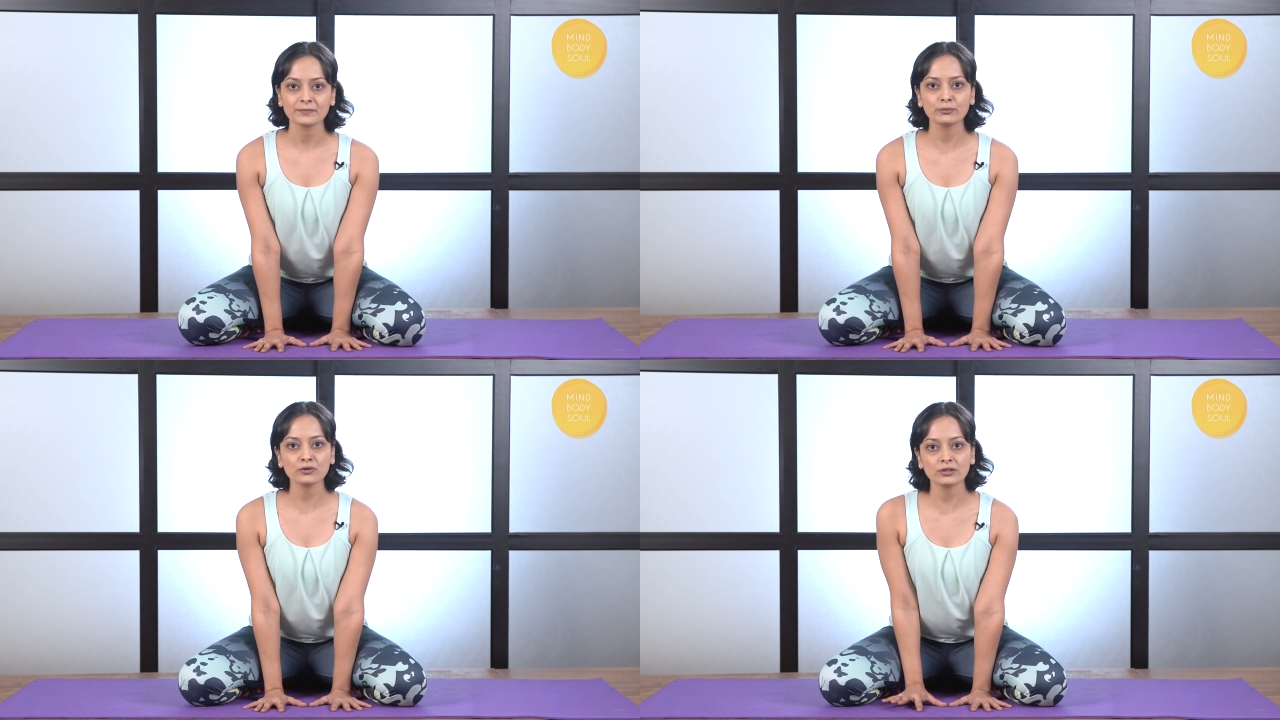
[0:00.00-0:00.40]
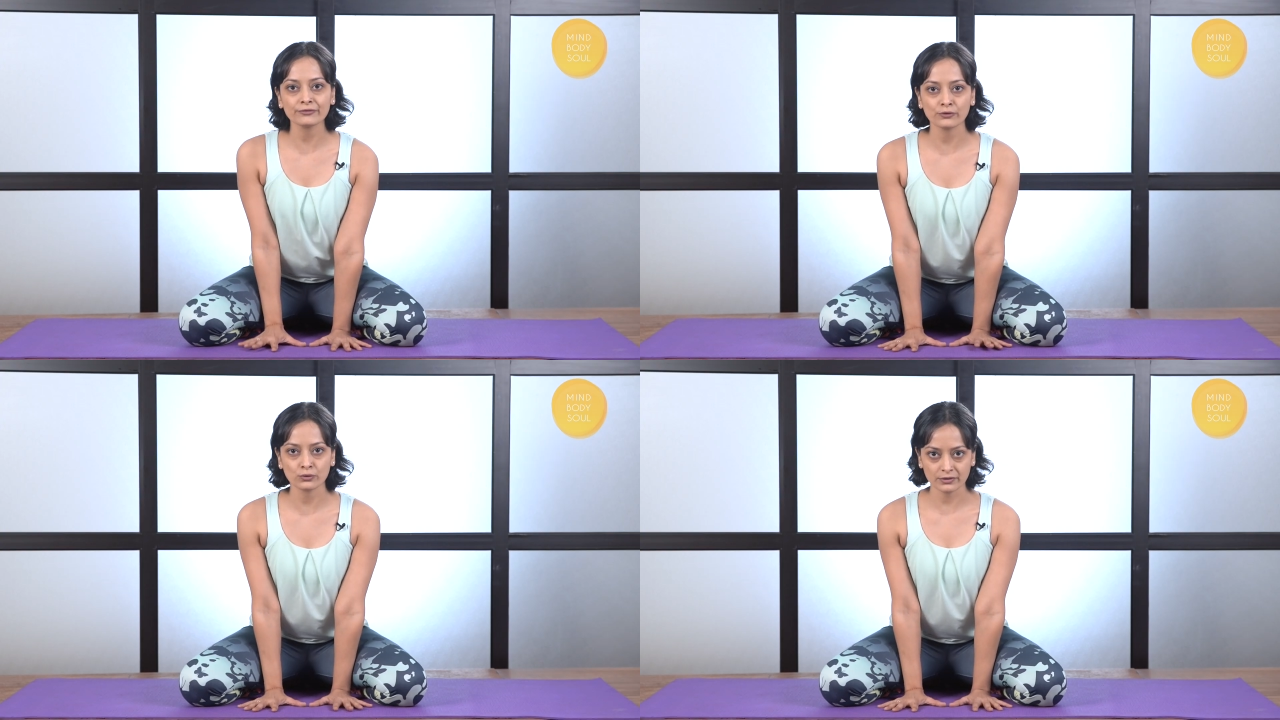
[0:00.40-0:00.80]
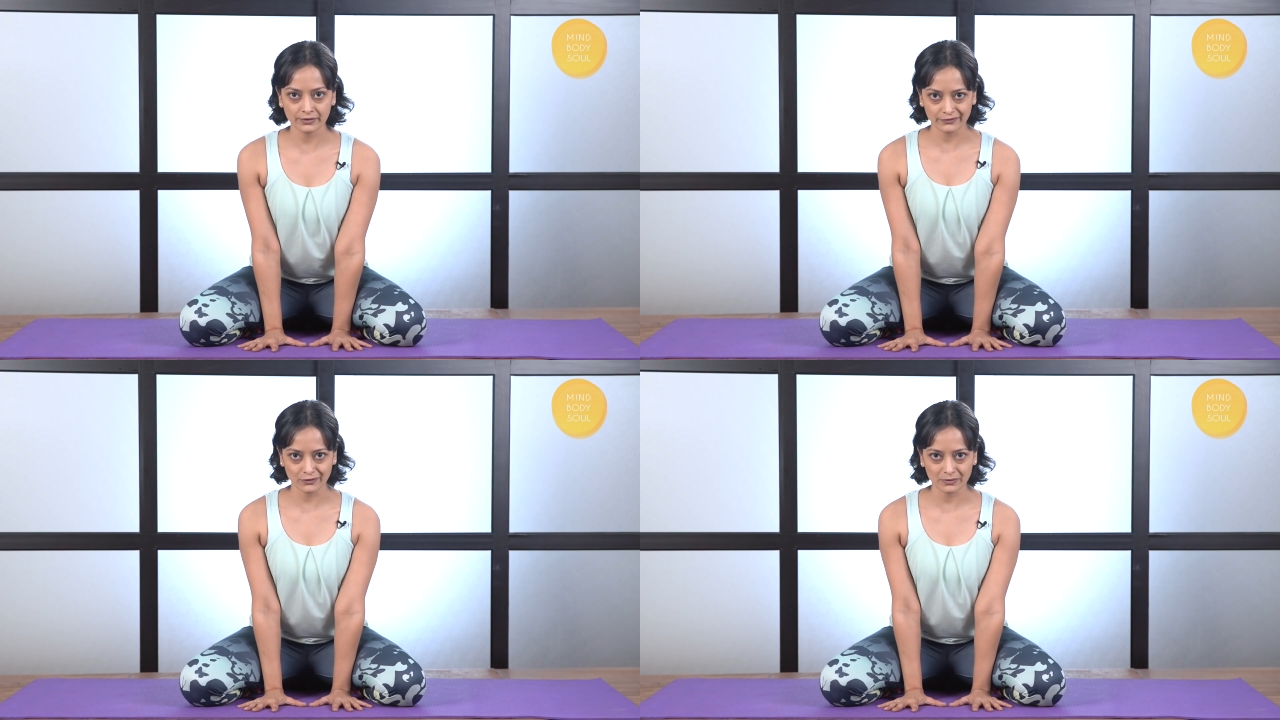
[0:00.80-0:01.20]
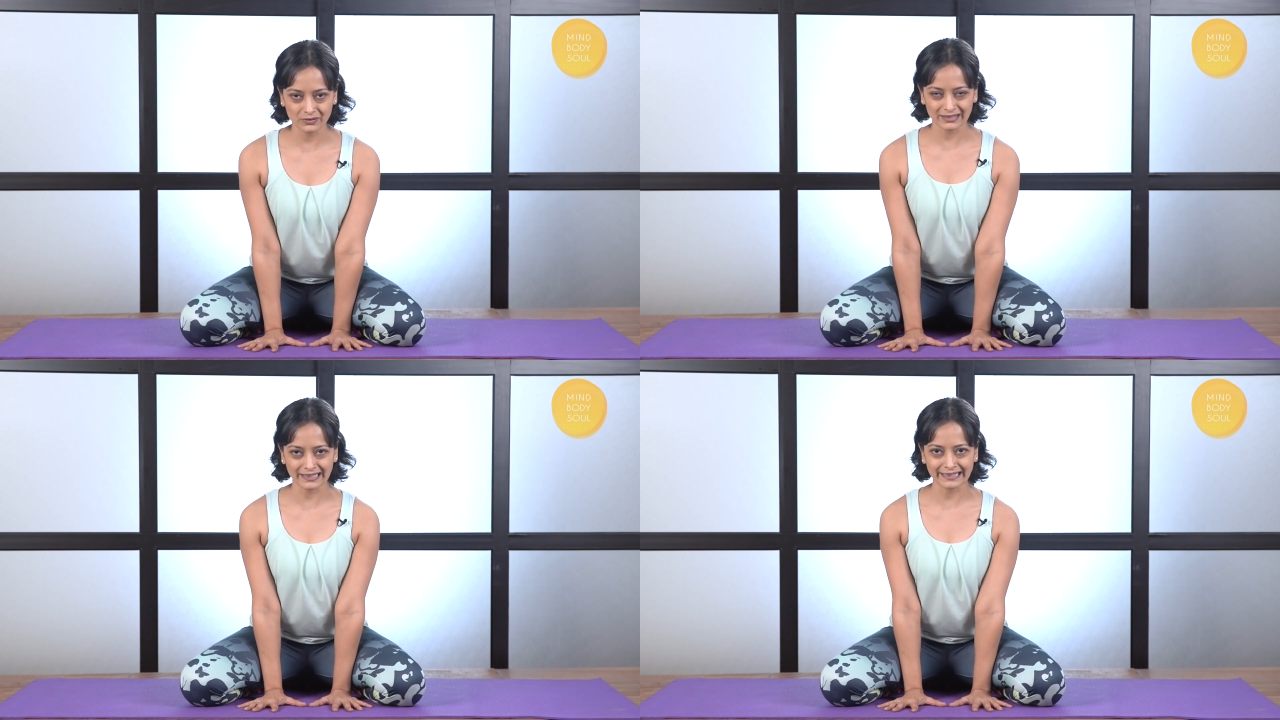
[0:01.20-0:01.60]
Push the floor away from you
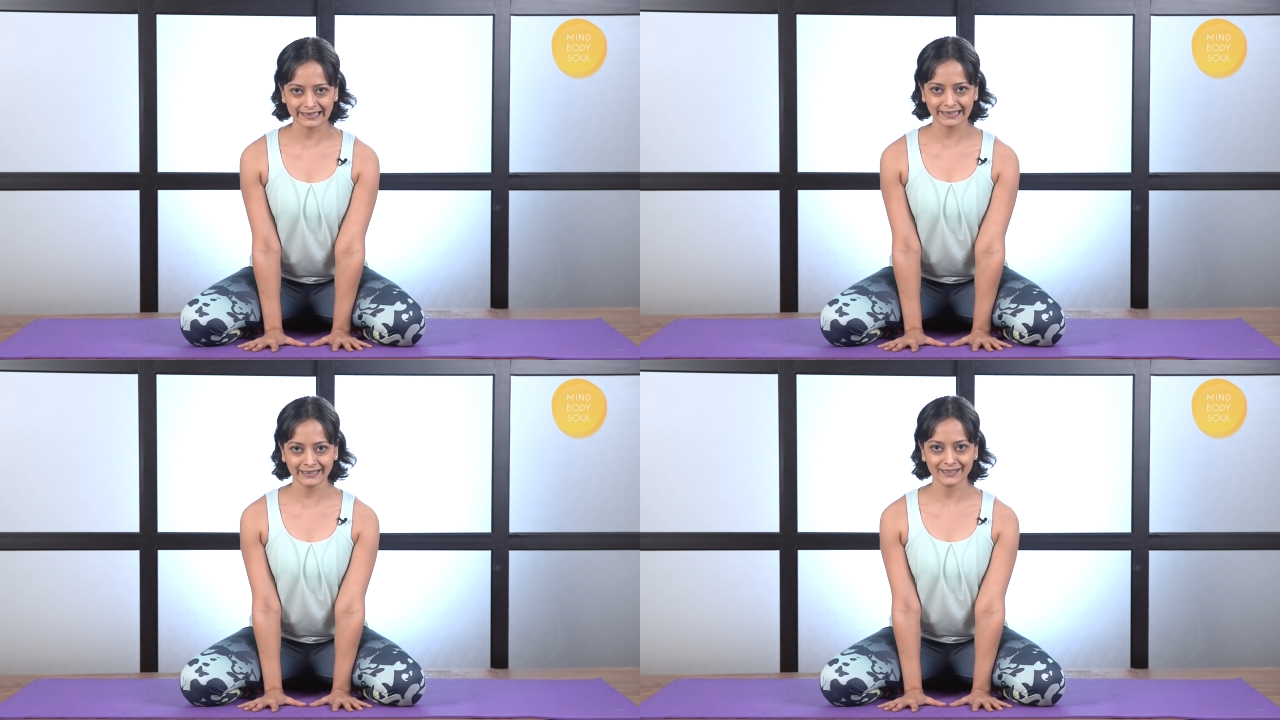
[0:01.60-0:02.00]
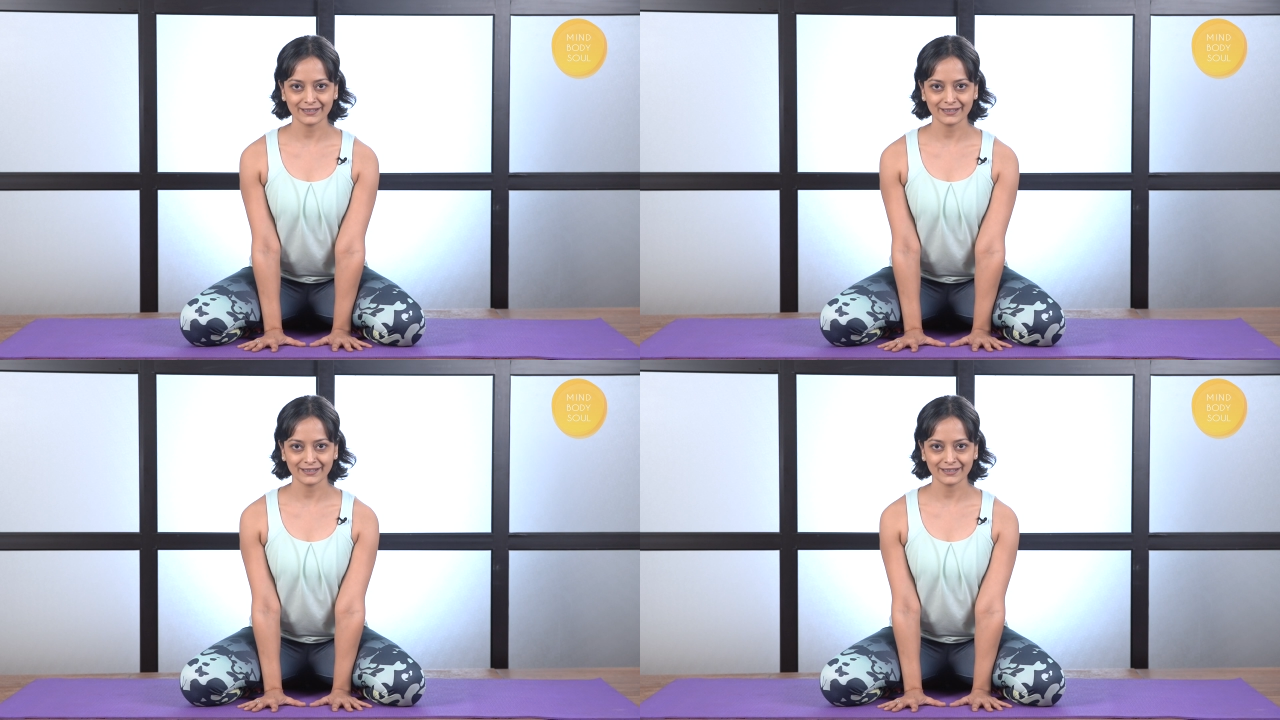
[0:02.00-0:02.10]
slightly